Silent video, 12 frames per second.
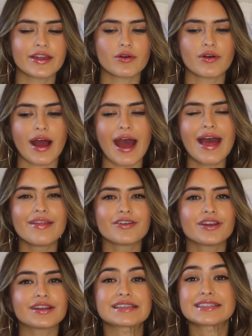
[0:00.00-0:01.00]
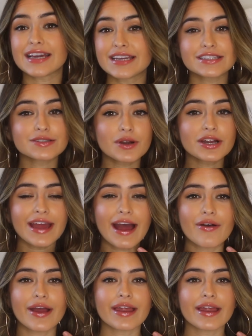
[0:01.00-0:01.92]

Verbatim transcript: They don't, they're not excited to work out.